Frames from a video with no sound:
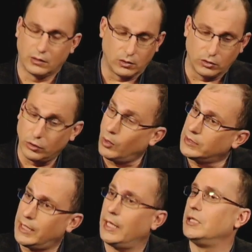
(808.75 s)
to do a
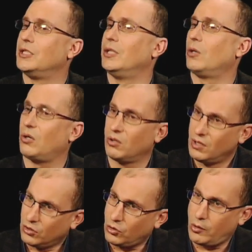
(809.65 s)
10-year
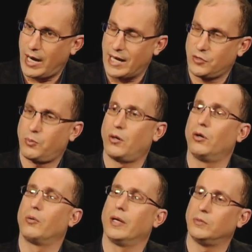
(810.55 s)
crash
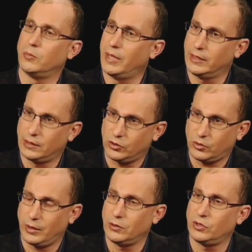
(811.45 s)
program to make this
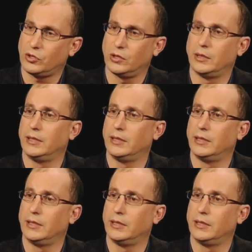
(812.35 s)
transition.